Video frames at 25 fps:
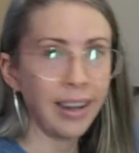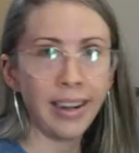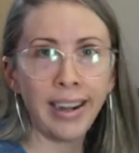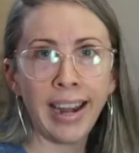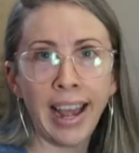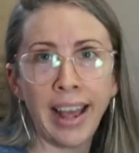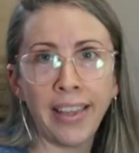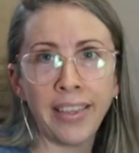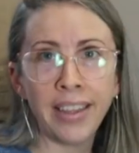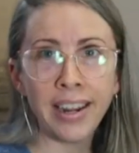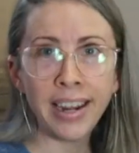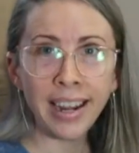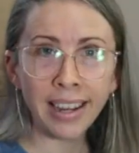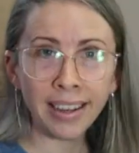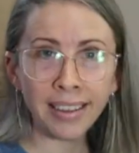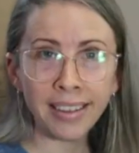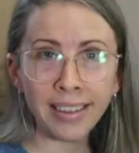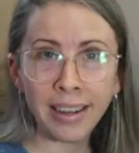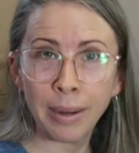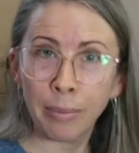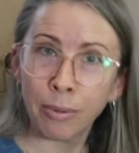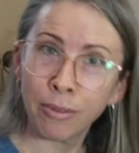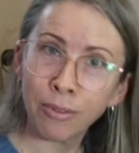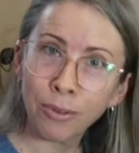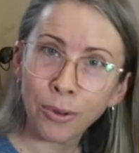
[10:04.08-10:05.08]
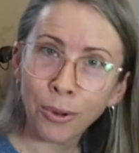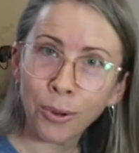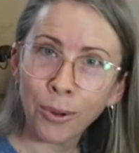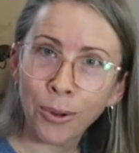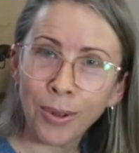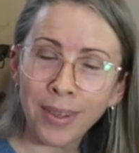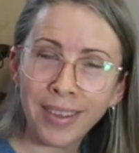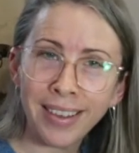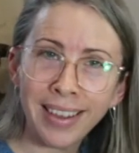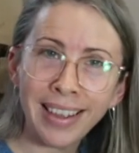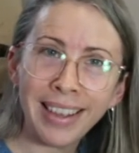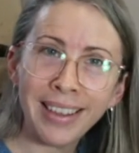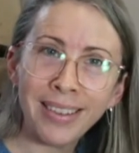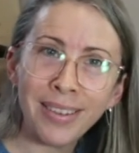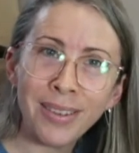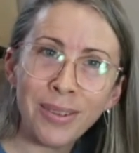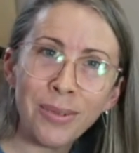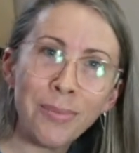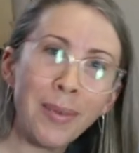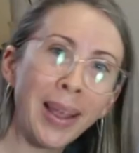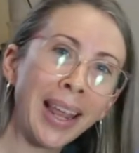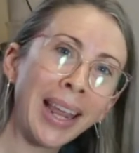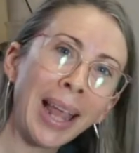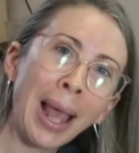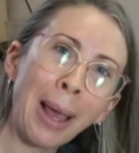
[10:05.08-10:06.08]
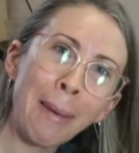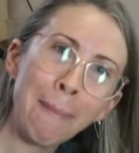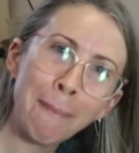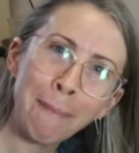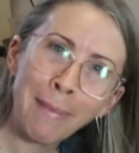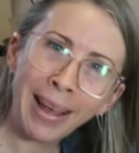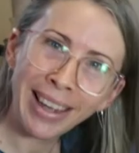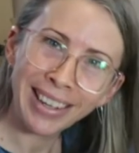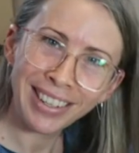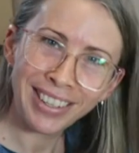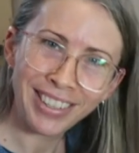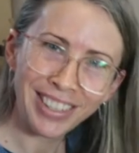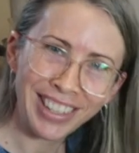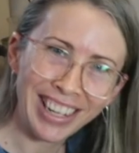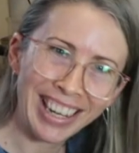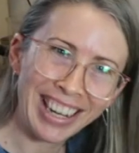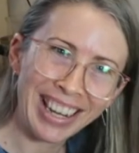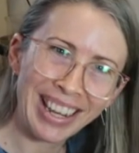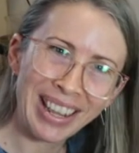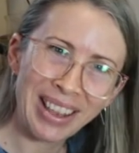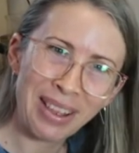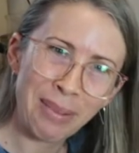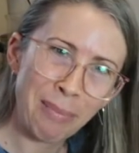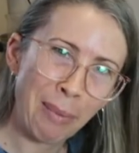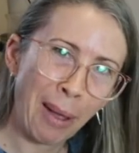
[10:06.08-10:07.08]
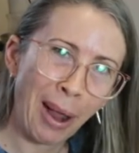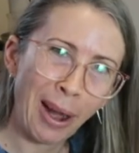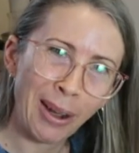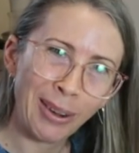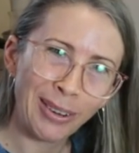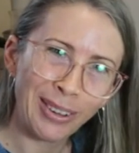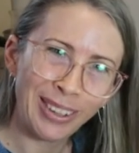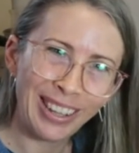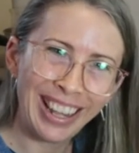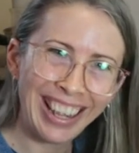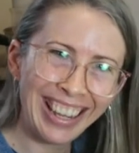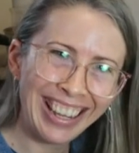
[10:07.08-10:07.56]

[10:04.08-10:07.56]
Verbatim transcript: Now the next step of course is to make a matching spiral.